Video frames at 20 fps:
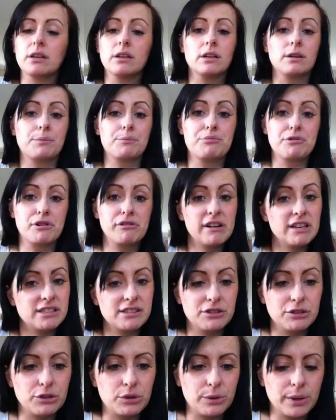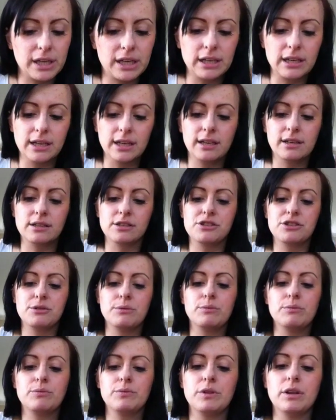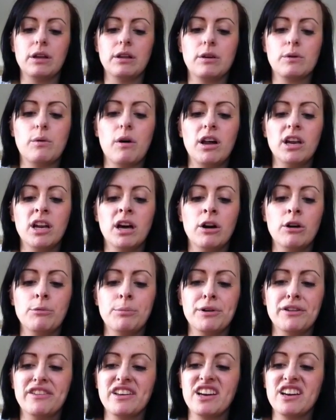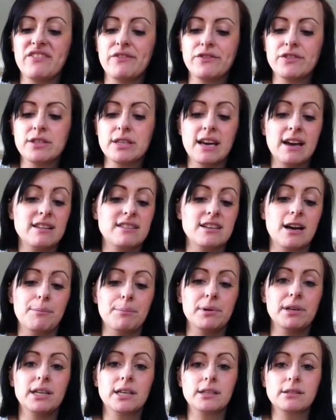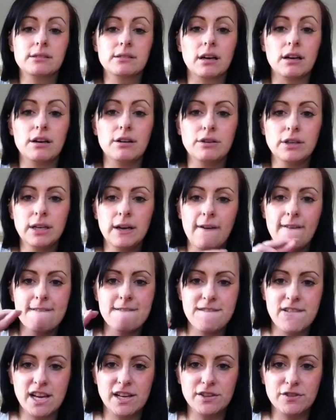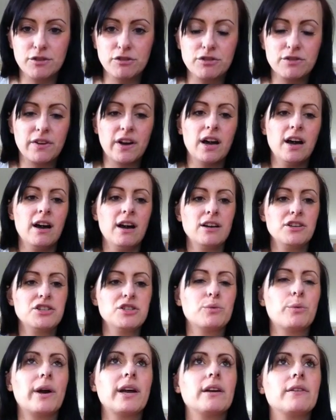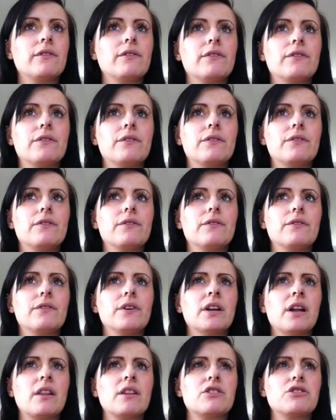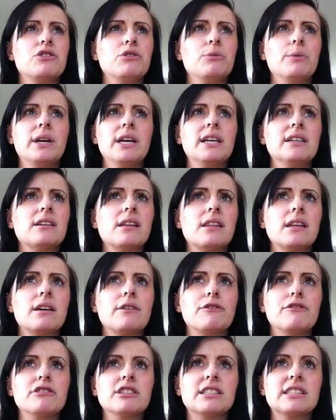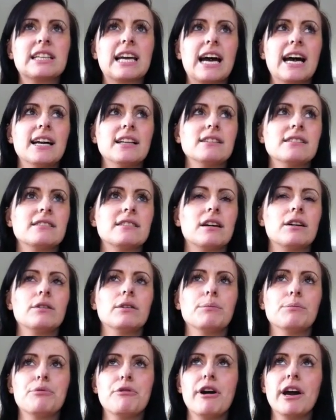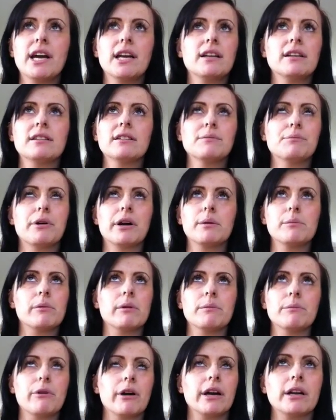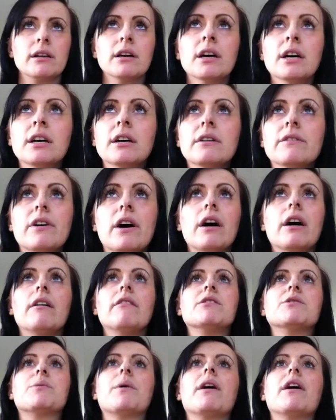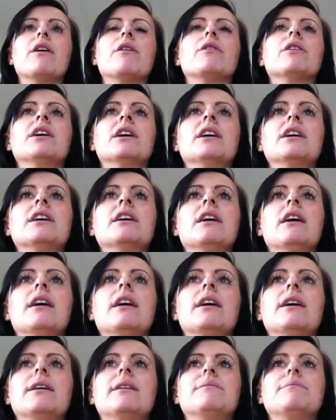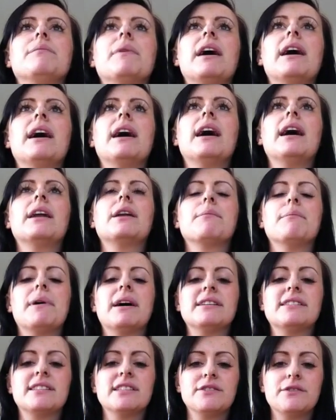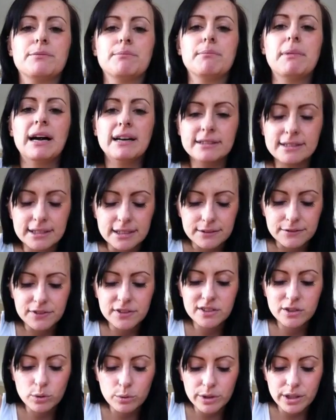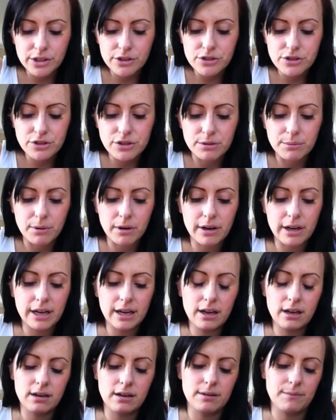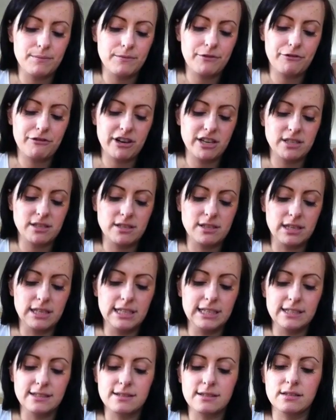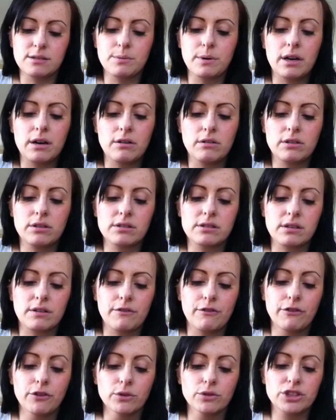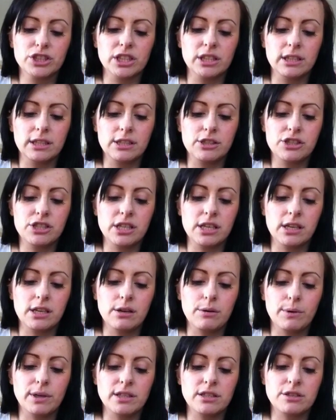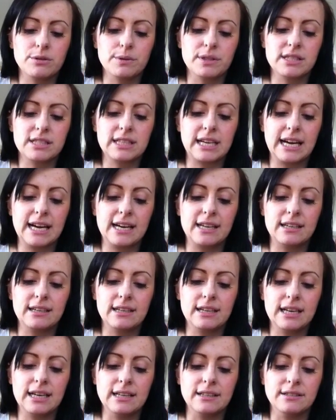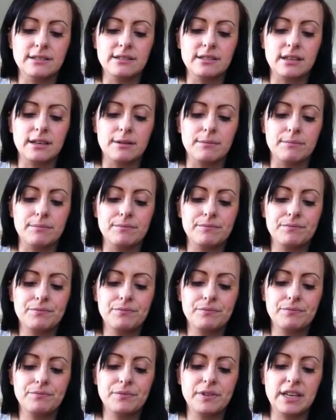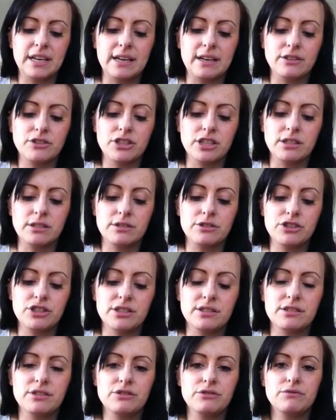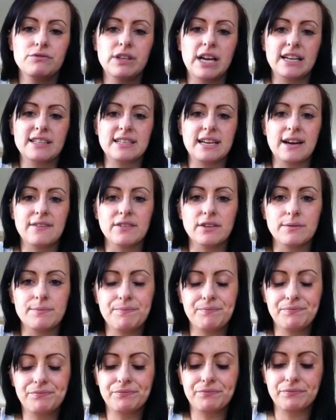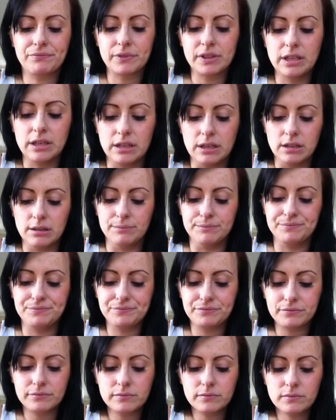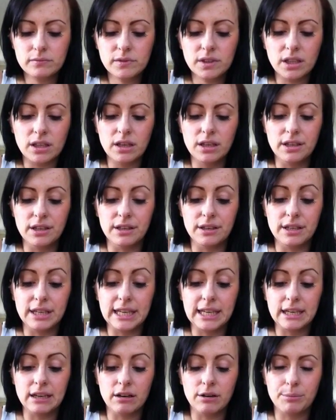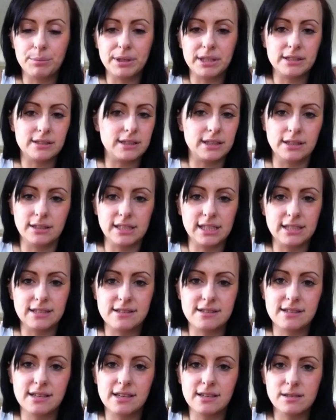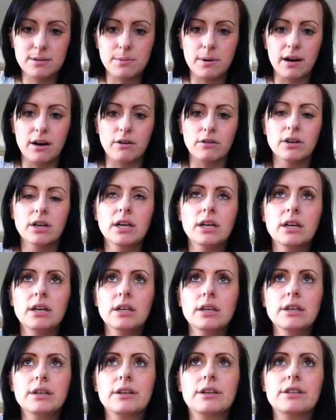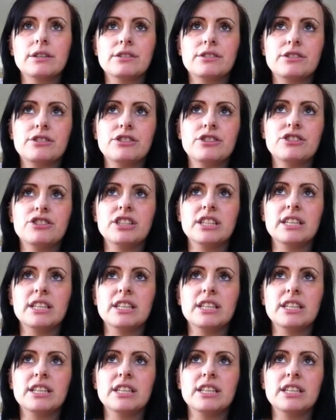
going to progress too quickly because they're quite low, but they're doubling, so fingers crossed for her. She's waiting for another 2 weeks, I think, for a scan, so I'm praying for her as well. And a massive squidge to my friend Liz as well, because unfortunately she went to a scan, and yeah, she's had to have an ERPC DNC as well, because